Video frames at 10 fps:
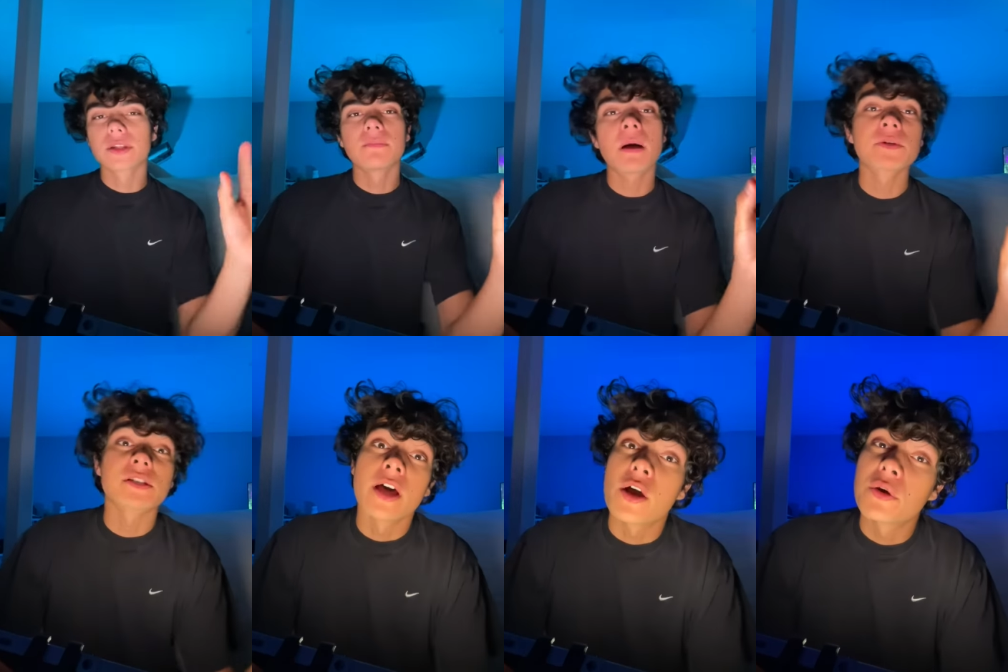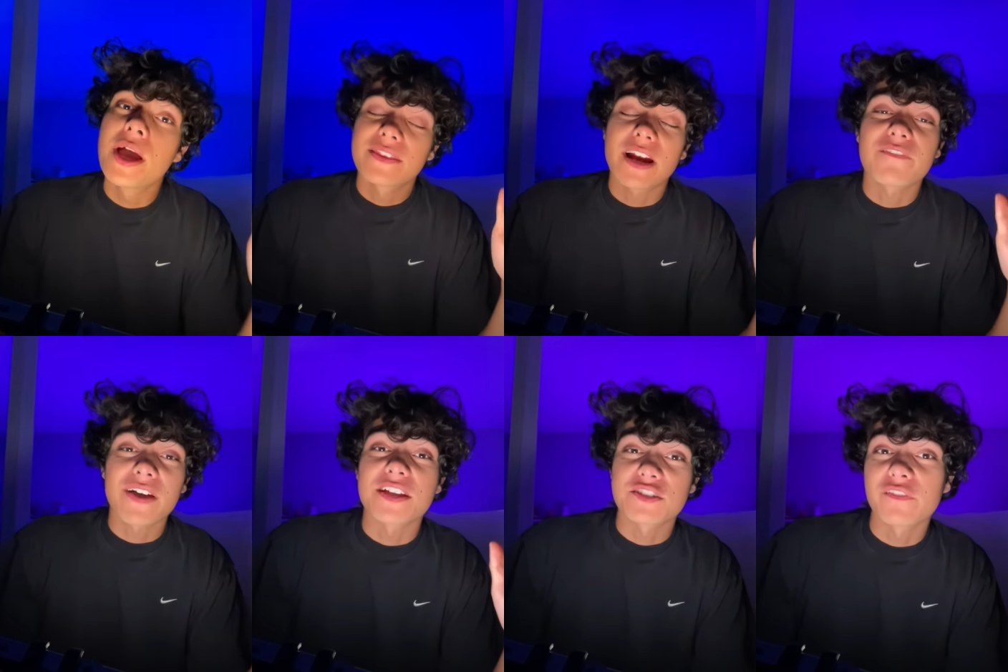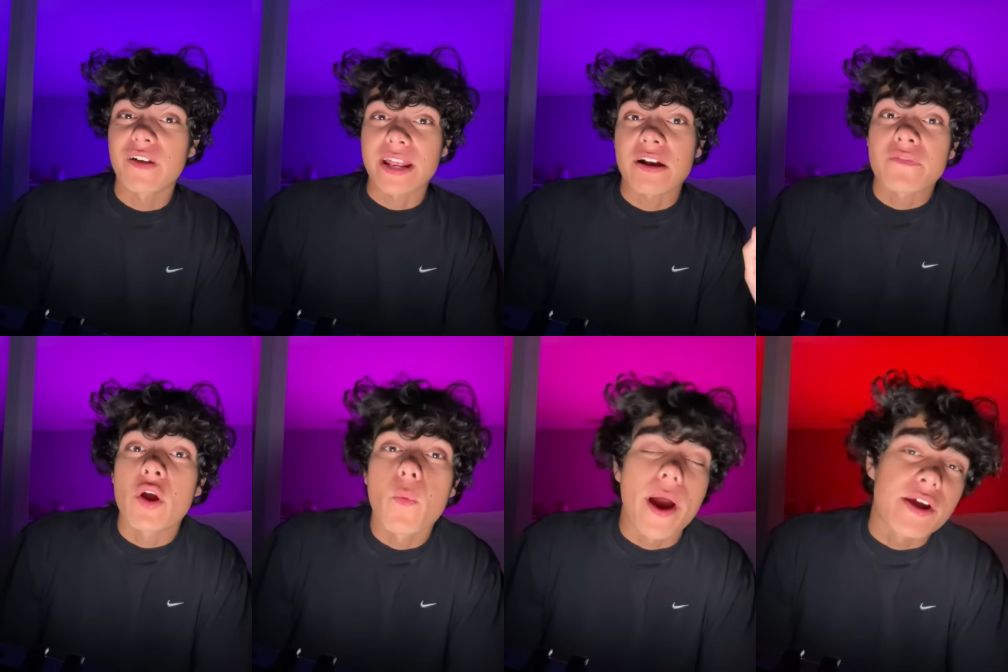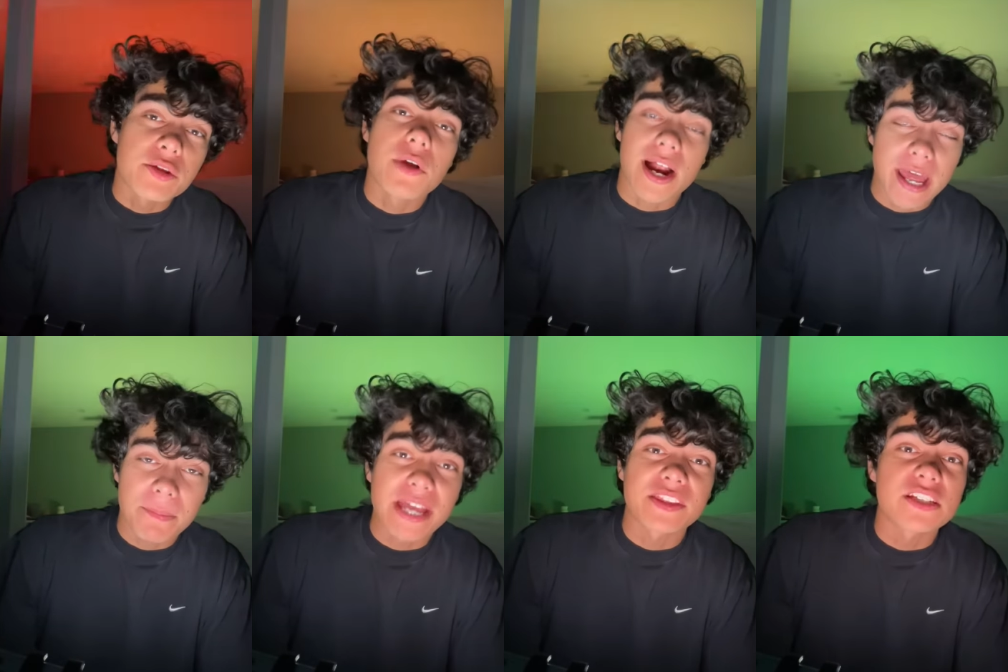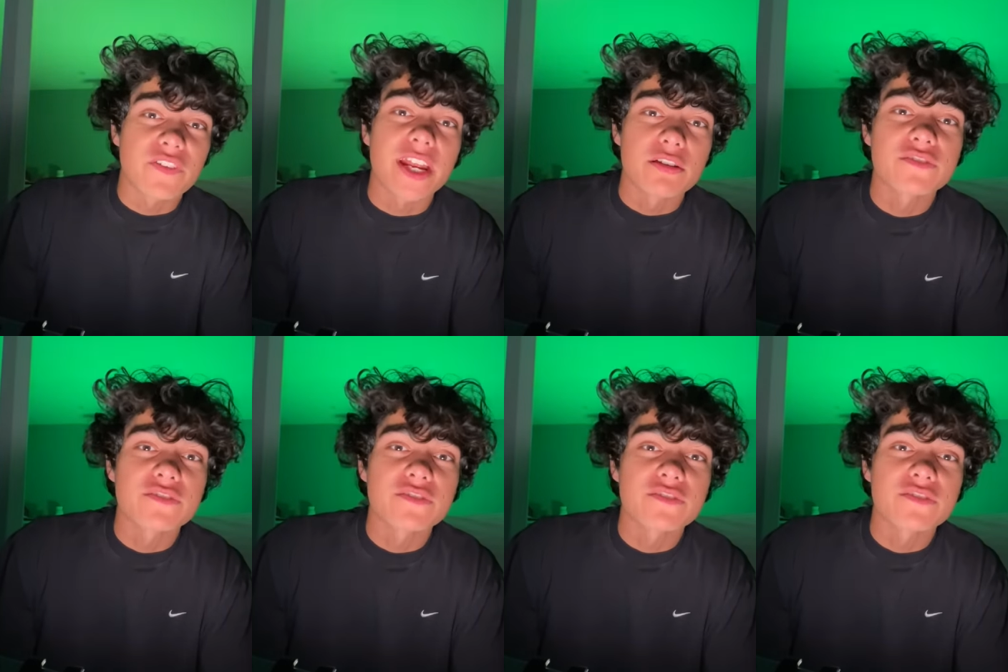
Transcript: little mamas know that I find that so funny. And I don't even know where you goddamn get these videos